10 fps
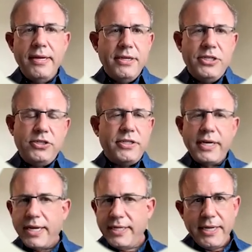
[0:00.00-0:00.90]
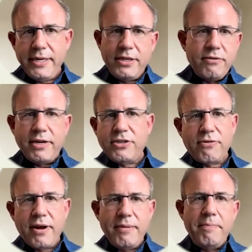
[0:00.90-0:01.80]
just like I did in the
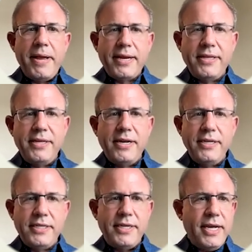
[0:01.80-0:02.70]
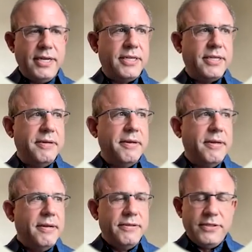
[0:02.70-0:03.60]
restaurant back in the United States.
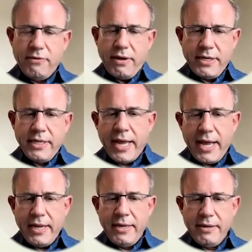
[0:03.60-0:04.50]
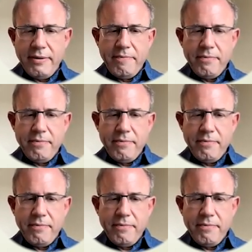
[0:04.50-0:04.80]
So I did that, and